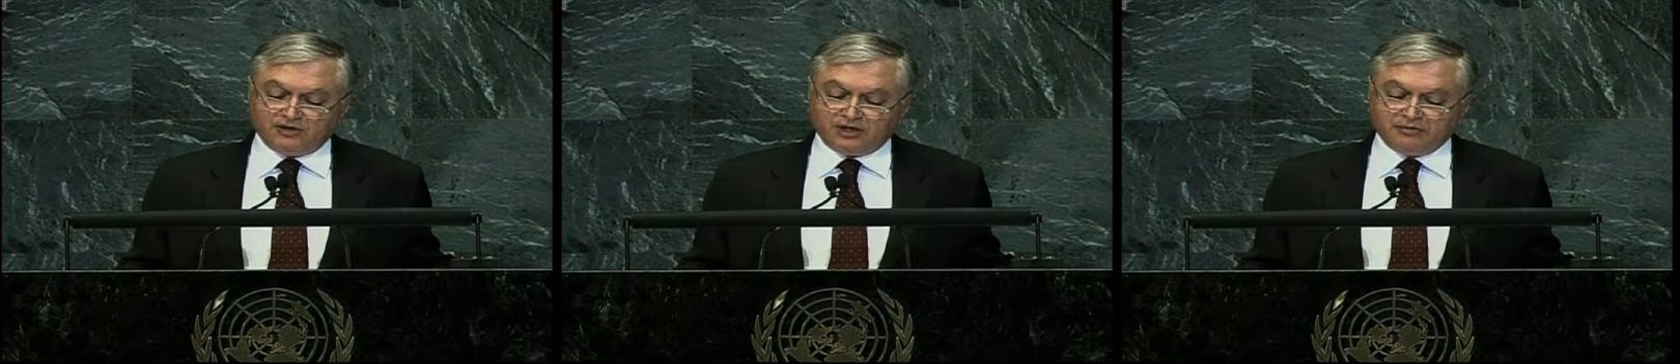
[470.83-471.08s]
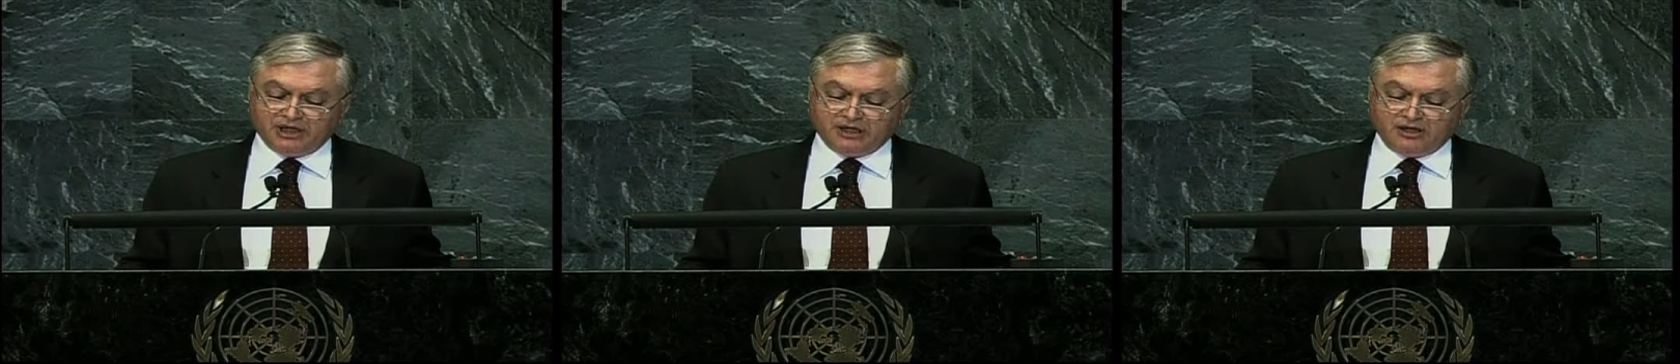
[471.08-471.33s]

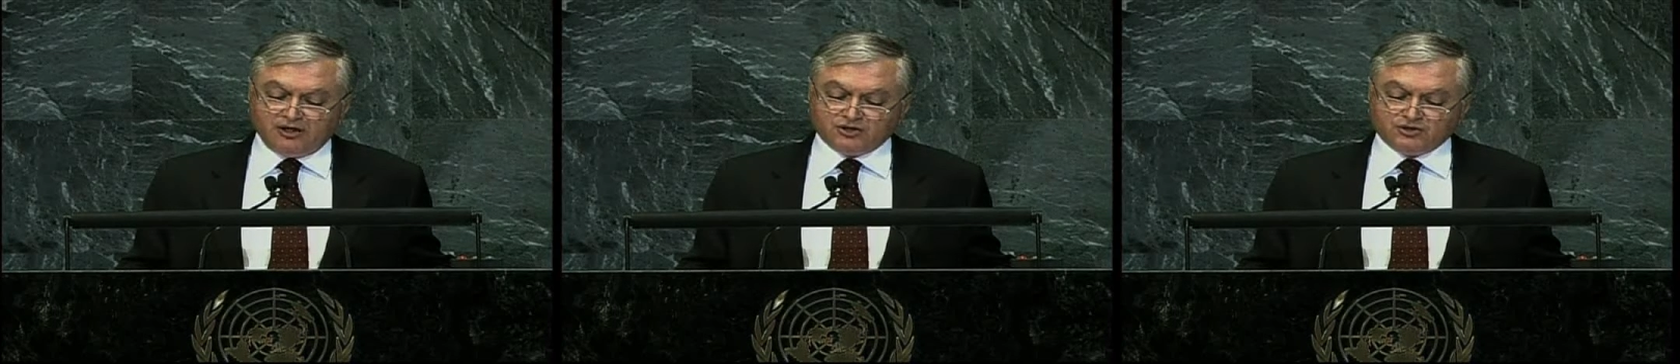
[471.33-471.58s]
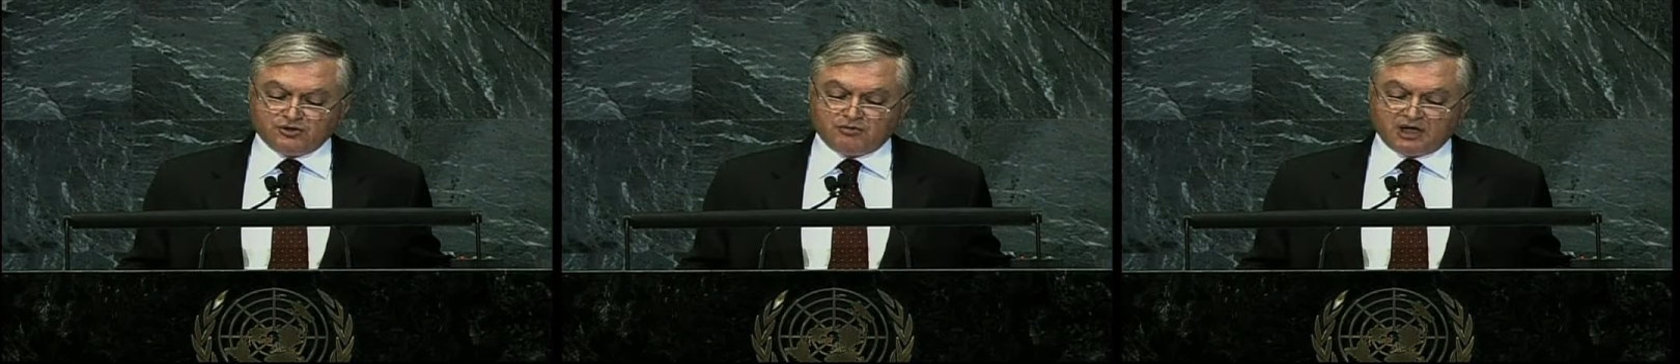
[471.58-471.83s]
Armenia
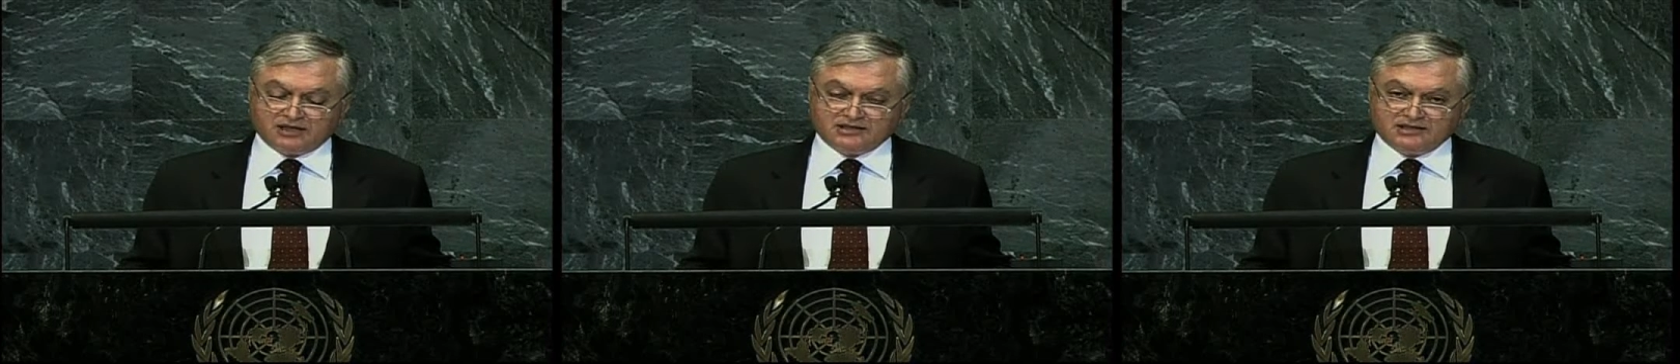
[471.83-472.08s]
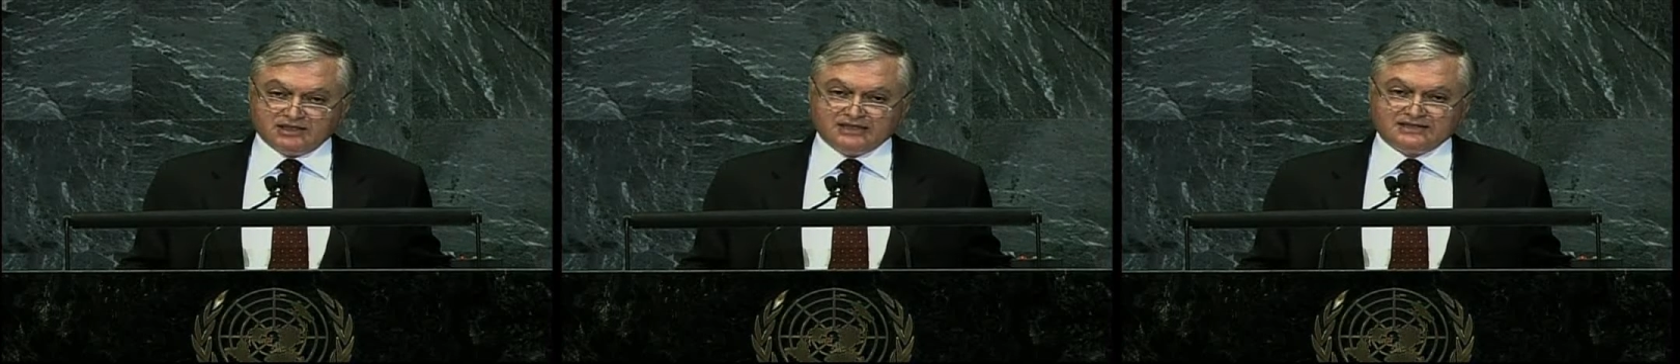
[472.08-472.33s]
also
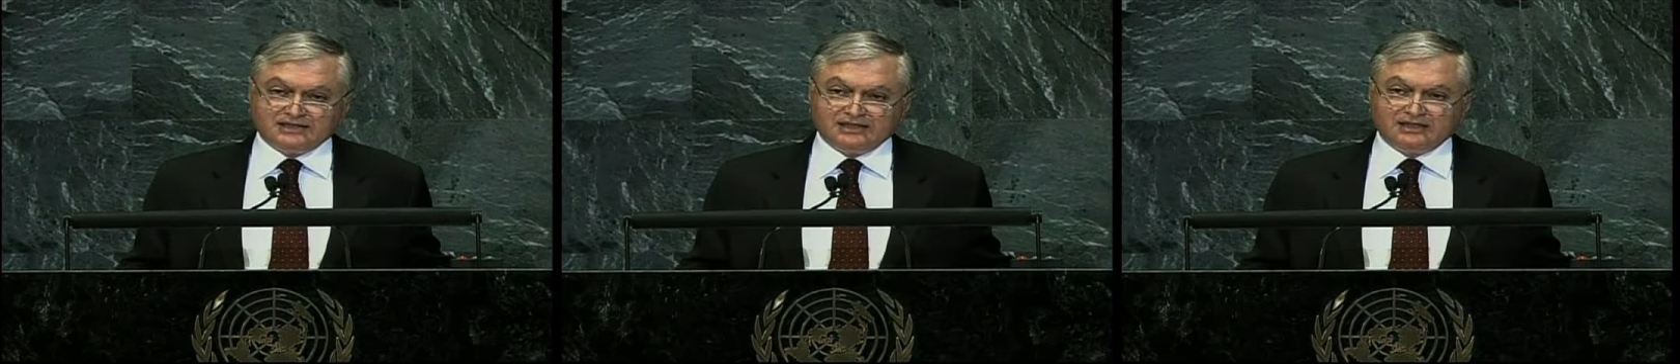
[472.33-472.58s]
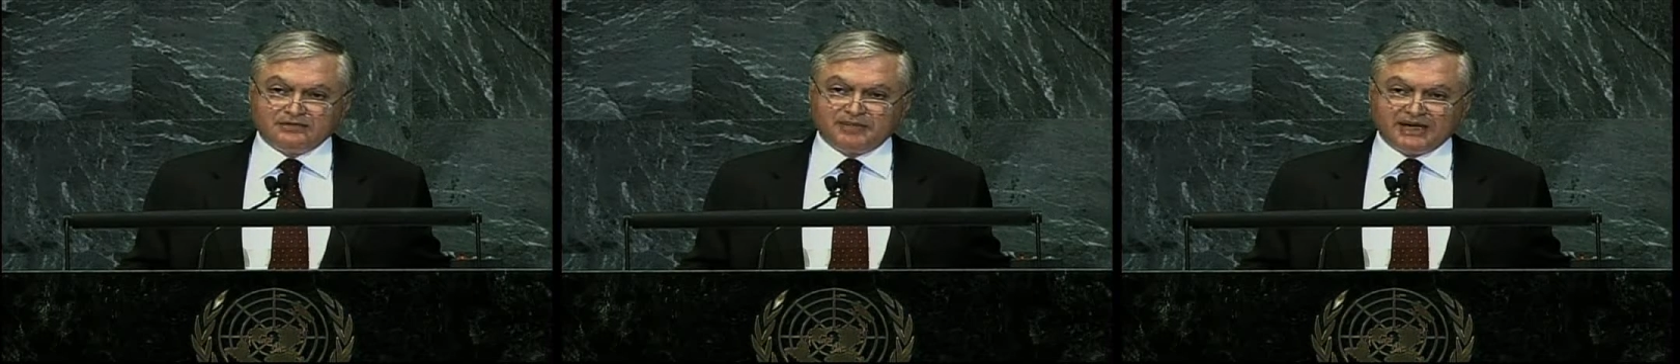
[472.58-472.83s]
marks its
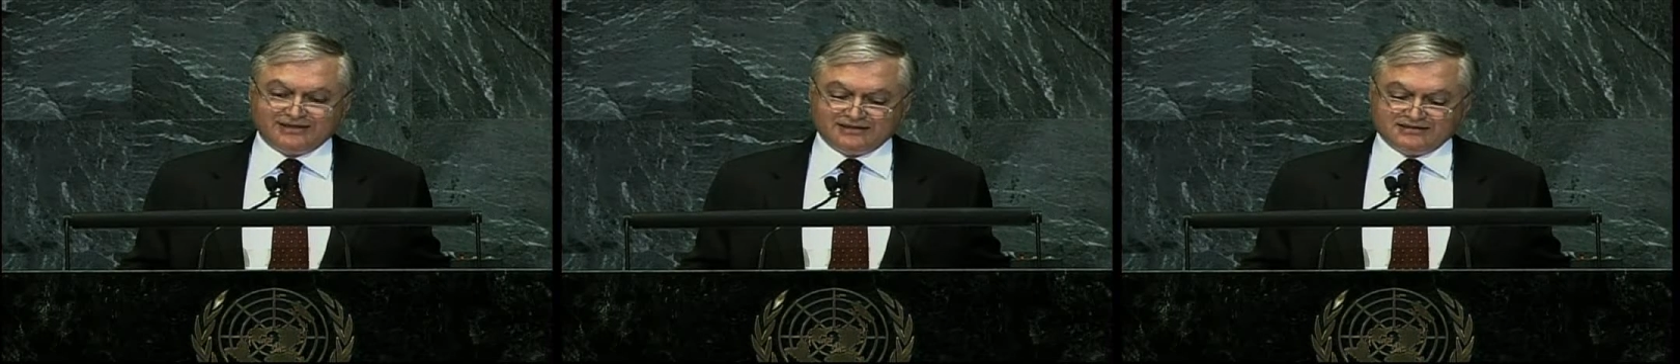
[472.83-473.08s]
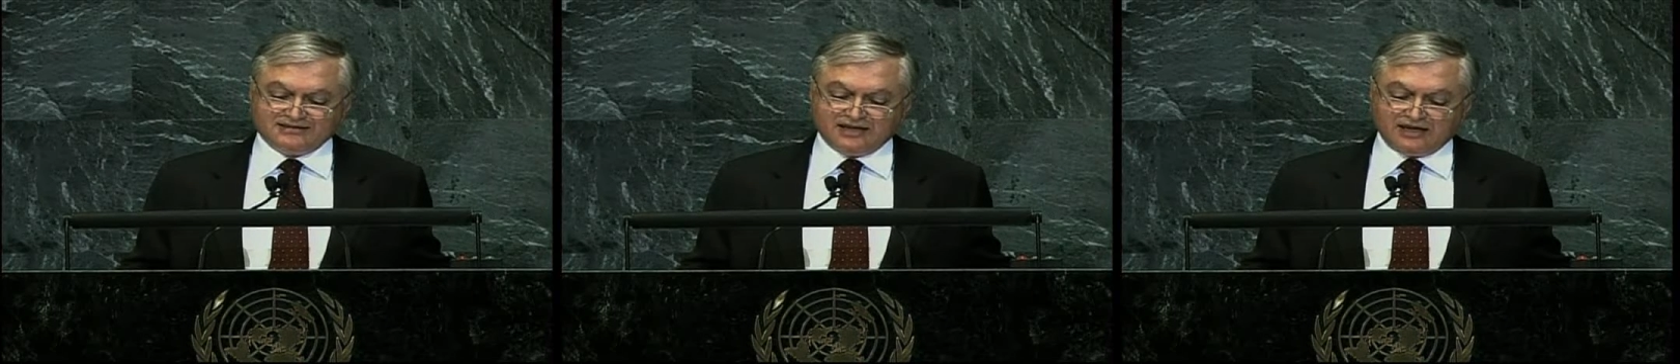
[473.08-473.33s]

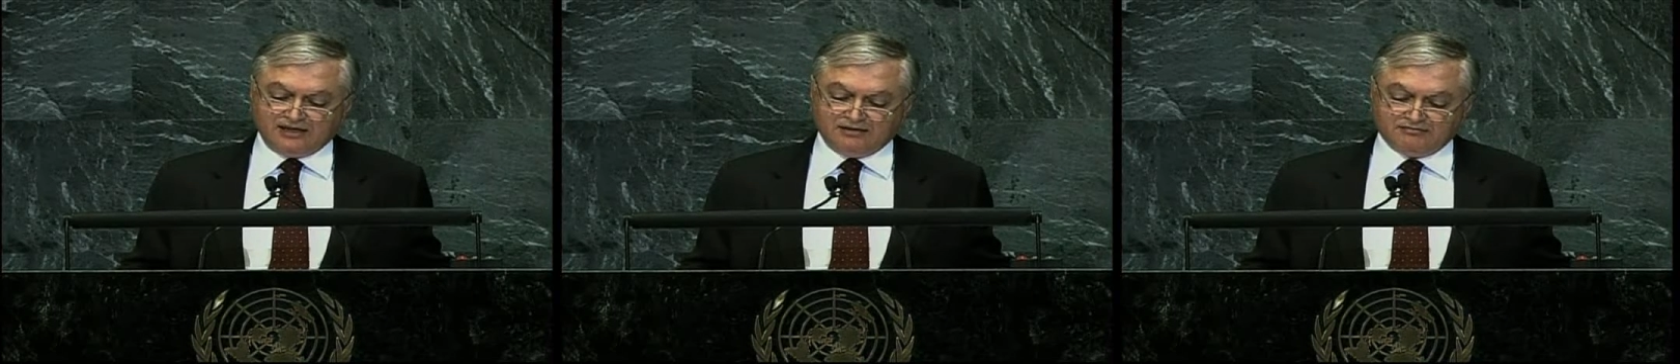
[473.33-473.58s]
Independence Day.